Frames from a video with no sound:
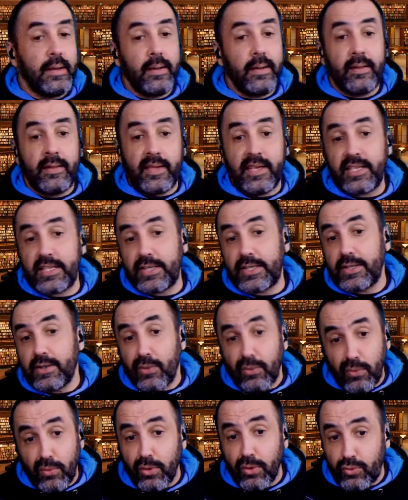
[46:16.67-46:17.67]

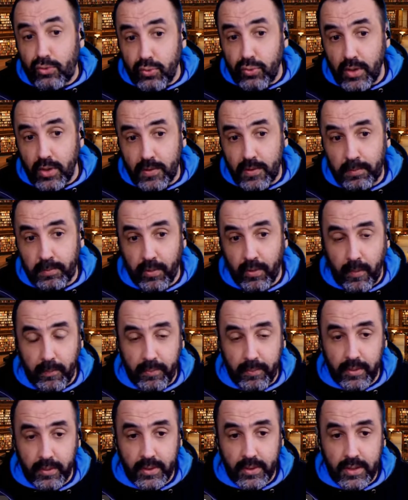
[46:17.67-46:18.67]
this won't work
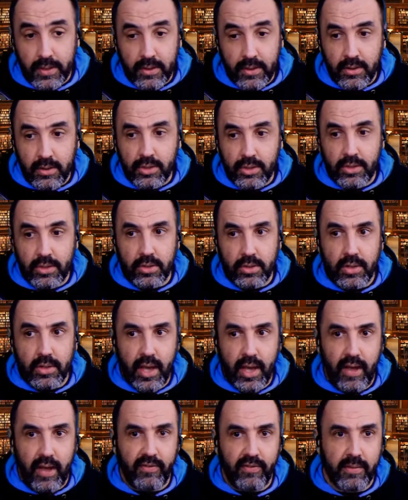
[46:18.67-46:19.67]
properly. You should
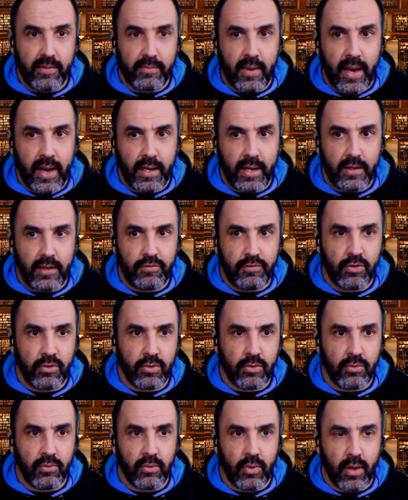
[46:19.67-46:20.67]
have in mind, if
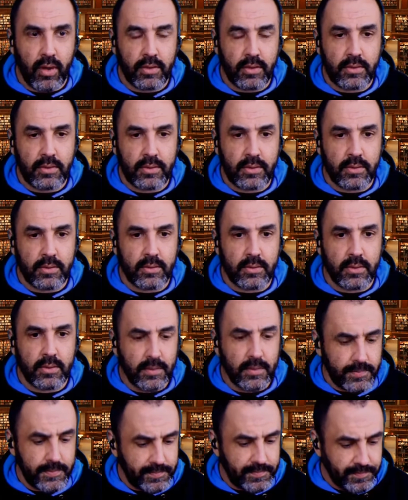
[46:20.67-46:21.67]
you want
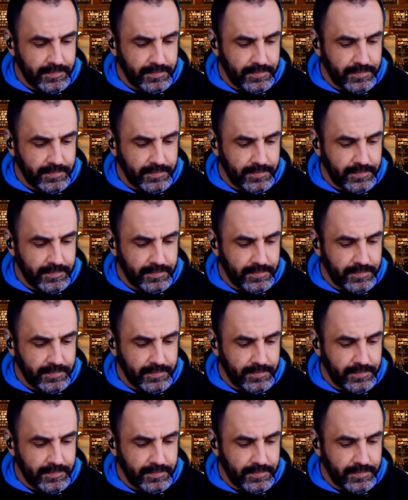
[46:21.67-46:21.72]
your